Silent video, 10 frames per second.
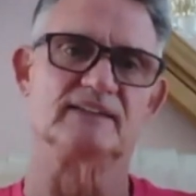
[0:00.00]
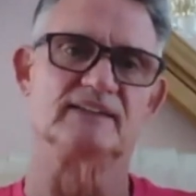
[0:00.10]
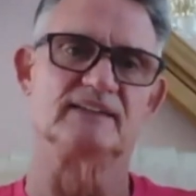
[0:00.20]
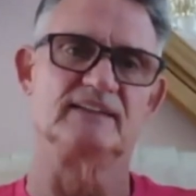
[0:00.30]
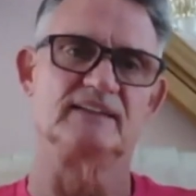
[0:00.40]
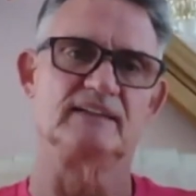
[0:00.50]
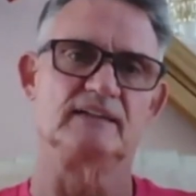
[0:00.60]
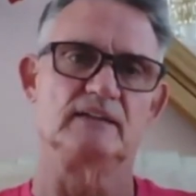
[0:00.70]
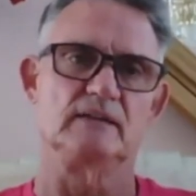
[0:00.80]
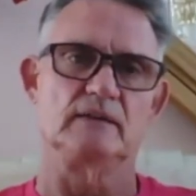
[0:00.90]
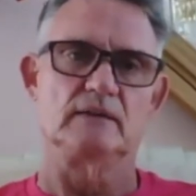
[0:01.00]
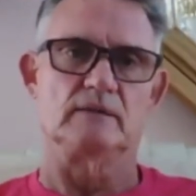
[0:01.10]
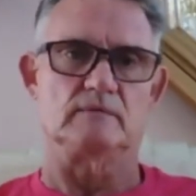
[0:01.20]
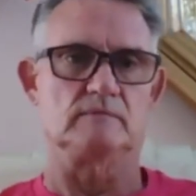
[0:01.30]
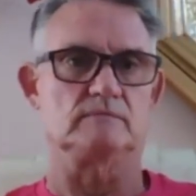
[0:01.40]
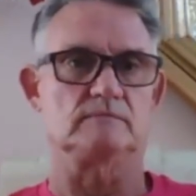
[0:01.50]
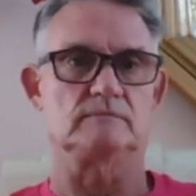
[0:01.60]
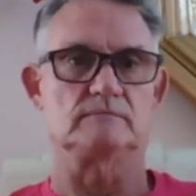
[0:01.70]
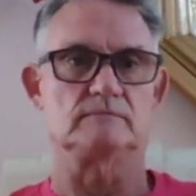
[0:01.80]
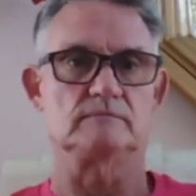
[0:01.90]

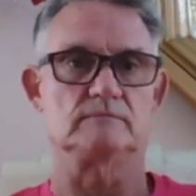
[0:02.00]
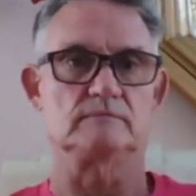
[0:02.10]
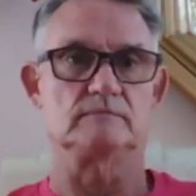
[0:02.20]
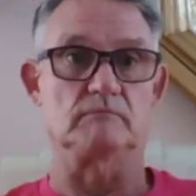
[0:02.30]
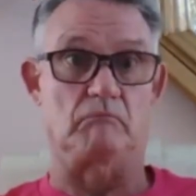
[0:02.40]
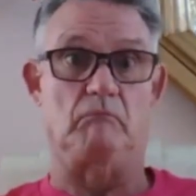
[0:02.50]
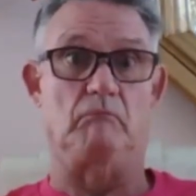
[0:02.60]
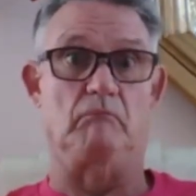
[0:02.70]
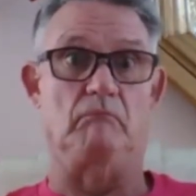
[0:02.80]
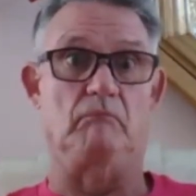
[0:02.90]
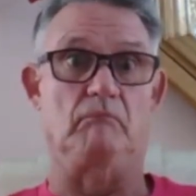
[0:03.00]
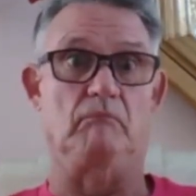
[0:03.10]
No one is speaking in this clip.